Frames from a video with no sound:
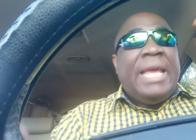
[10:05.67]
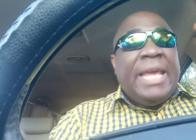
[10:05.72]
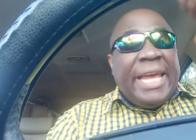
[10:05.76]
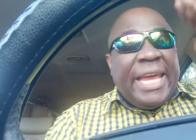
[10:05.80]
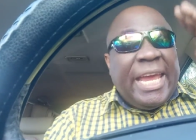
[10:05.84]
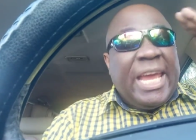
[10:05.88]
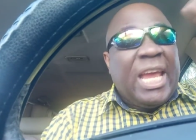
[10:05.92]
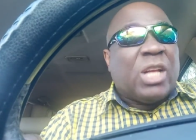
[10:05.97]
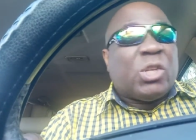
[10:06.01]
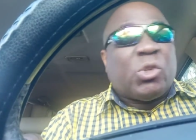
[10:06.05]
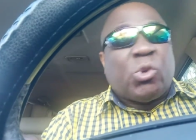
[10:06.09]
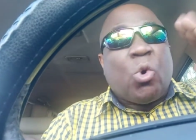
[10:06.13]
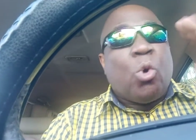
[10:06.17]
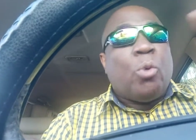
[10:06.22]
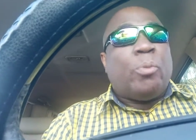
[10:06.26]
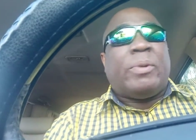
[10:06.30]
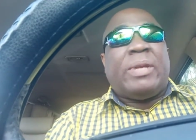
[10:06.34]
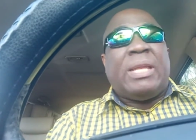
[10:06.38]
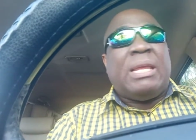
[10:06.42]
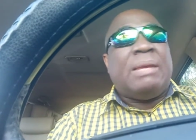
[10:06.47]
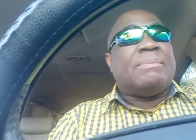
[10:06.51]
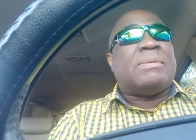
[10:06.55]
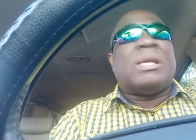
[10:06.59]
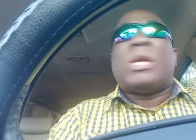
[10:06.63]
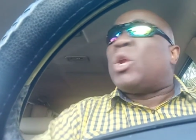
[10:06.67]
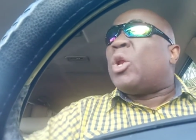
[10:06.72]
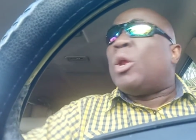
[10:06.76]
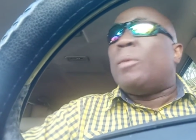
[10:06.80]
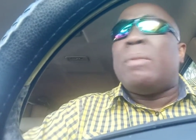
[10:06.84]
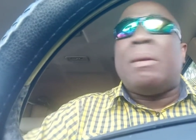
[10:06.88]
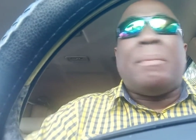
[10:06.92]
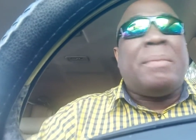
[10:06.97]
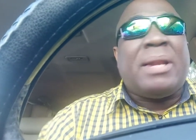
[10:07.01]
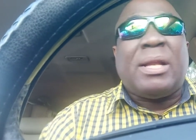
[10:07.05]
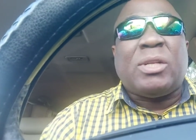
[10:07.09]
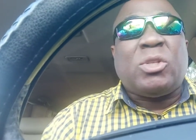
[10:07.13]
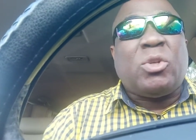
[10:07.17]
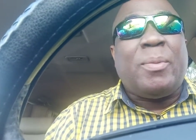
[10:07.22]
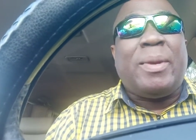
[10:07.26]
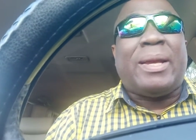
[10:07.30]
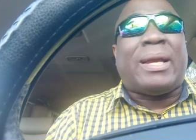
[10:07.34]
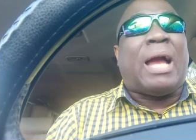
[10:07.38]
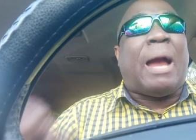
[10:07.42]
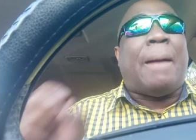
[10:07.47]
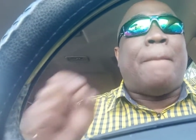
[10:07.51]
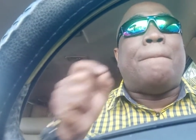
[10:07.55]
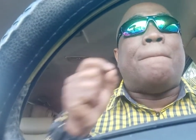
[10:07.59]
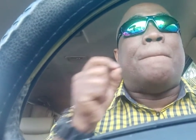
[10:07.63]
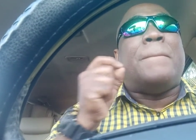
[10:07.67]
age group teams. The club them in Jamaica